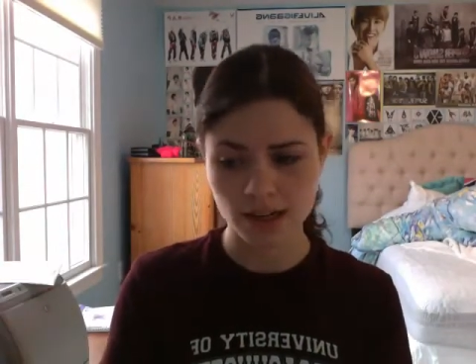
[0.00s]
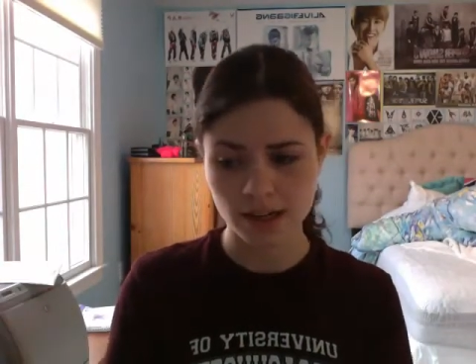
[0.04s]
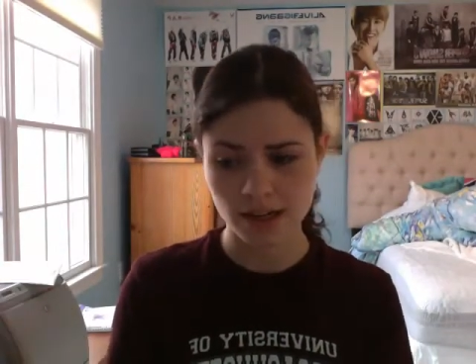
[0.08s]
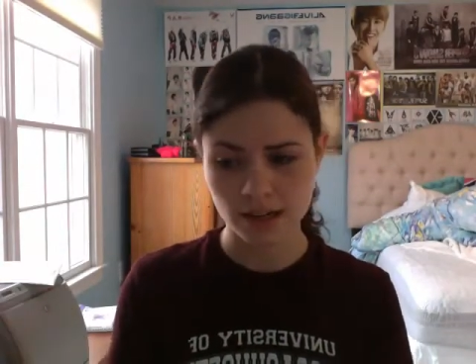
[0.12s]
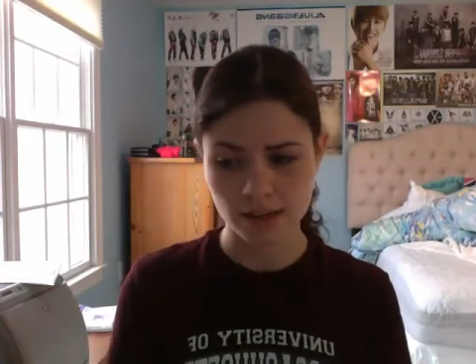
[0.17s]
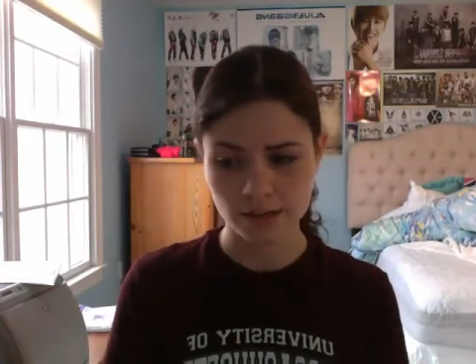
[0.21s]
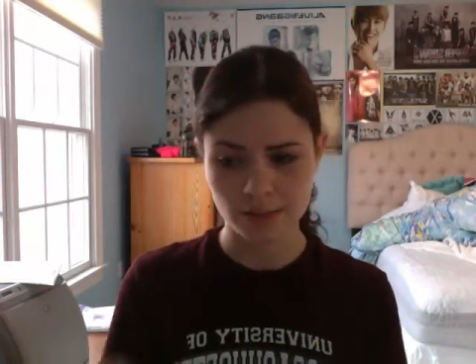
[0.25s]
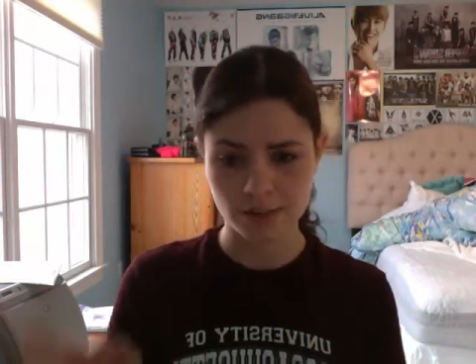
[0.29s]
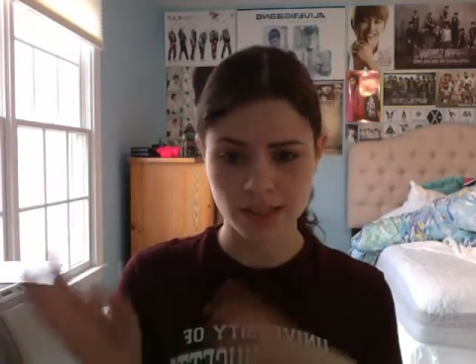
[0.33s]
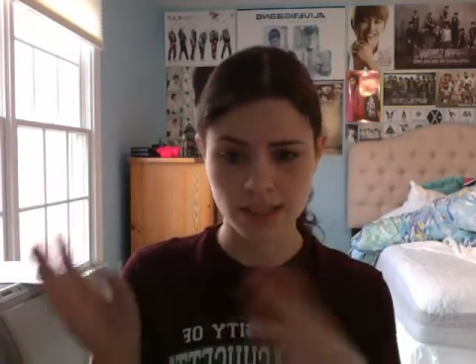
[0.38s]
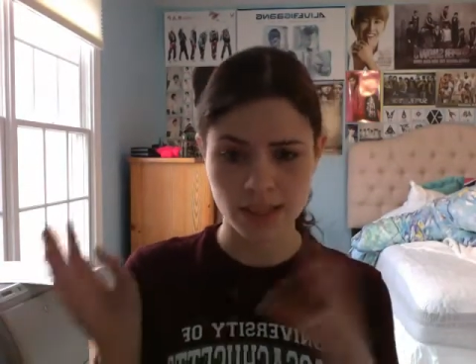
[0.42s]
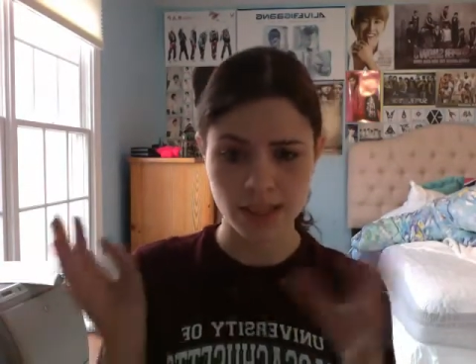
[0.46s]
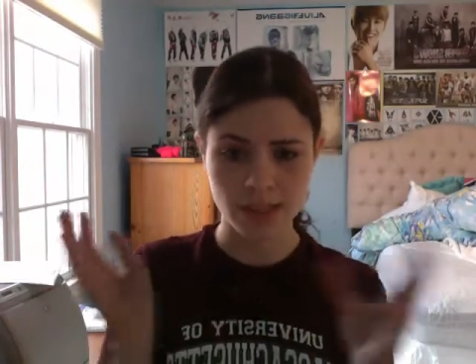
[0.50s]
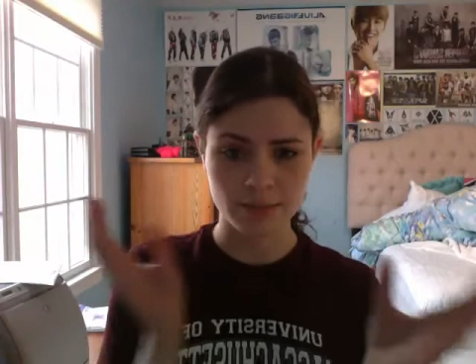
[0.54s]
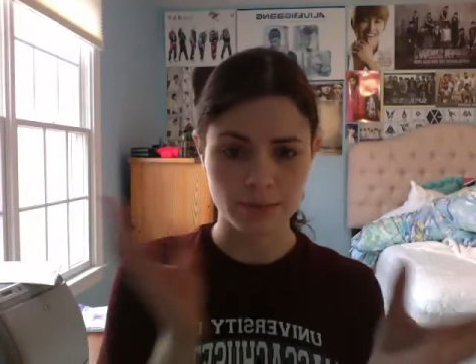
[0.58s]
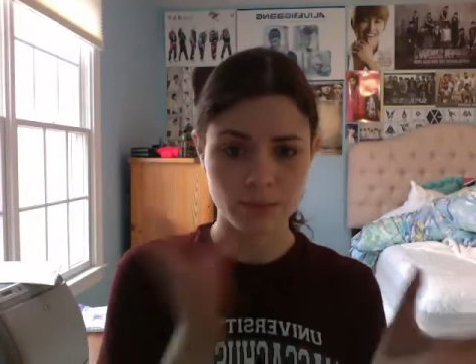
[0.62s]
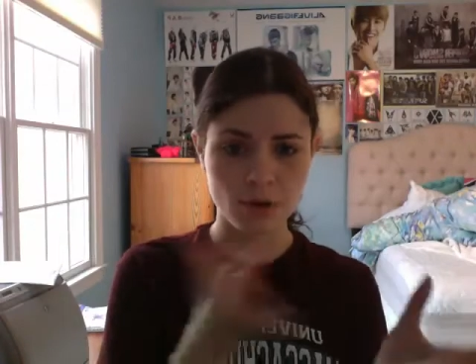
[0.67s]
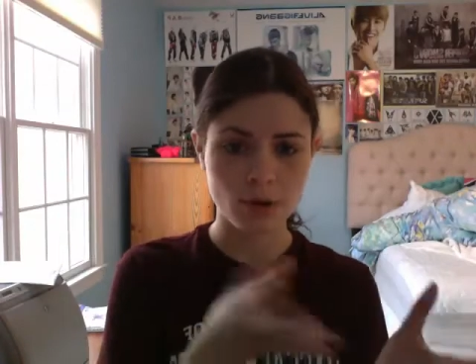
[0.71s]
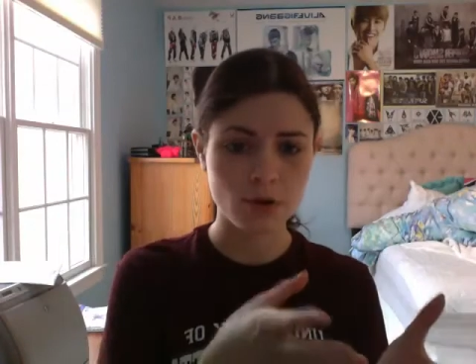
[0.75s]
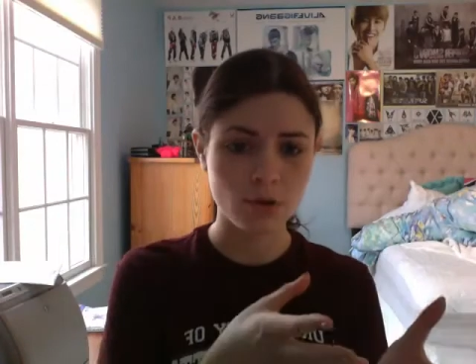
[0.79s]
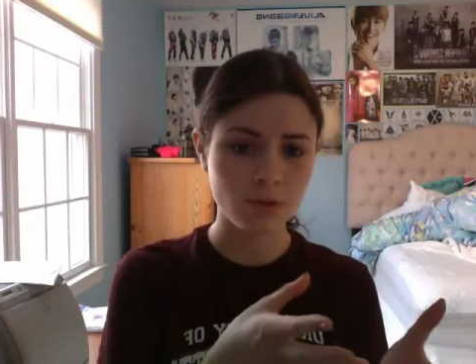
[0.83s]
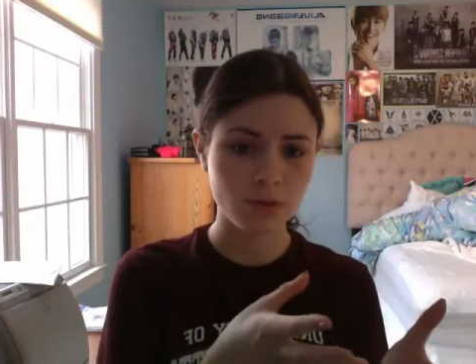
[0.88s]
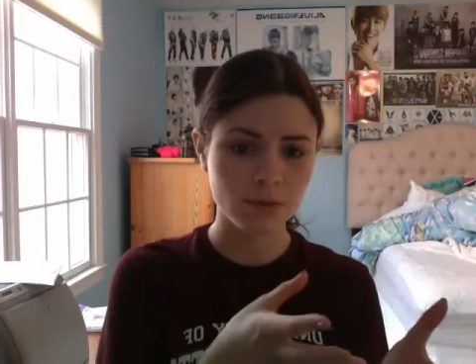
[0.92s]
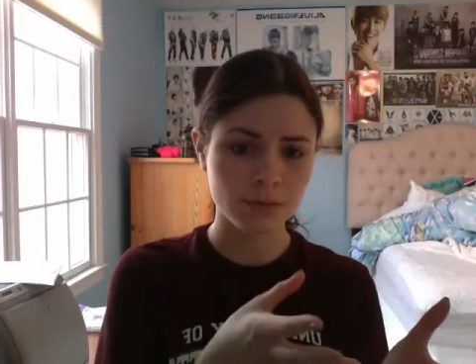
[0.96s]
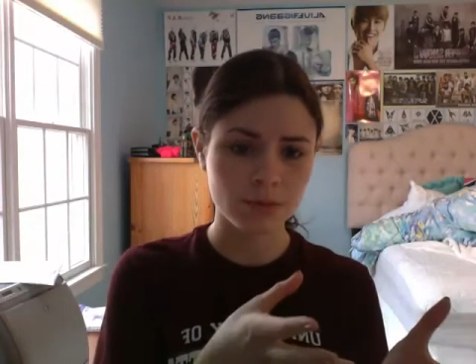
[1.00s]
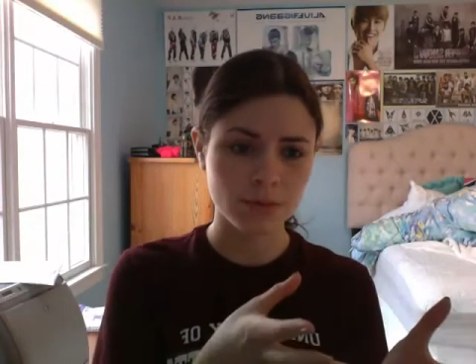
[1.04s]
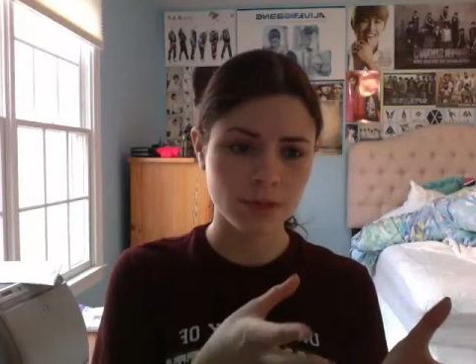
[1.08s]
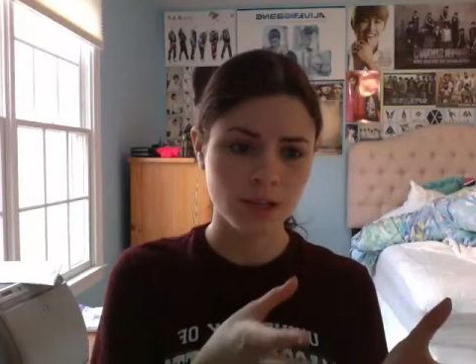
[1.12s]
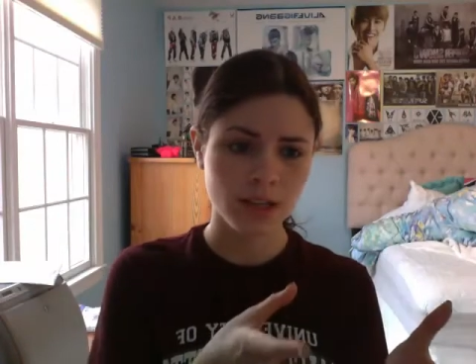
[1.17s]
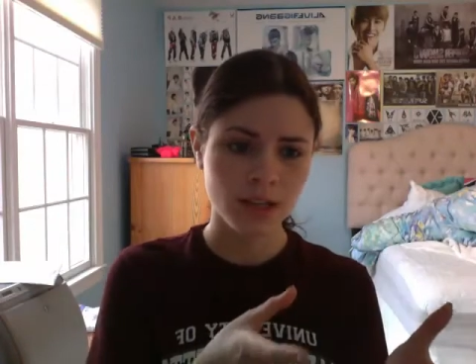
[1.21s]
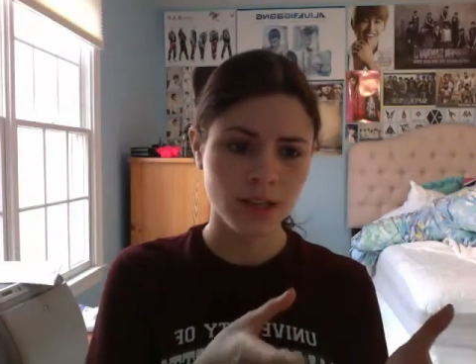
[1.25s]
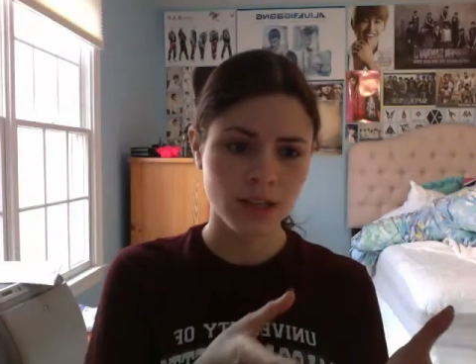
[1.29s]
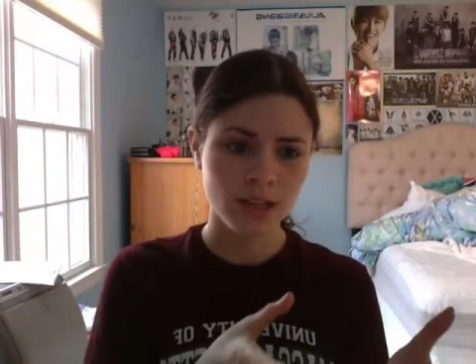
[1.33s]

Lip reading: and then we came home